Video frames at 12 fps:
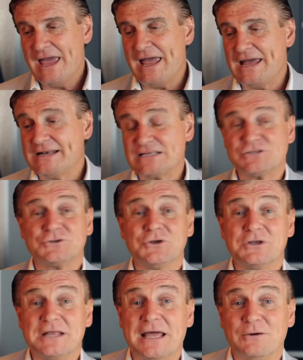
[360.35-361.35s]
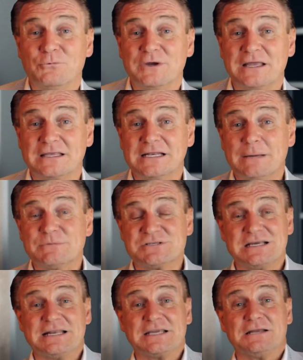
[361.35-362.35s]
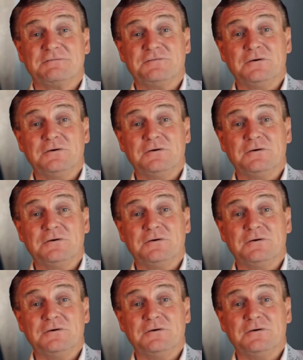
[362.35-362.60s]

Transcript: And as it turned out, we ended up selling it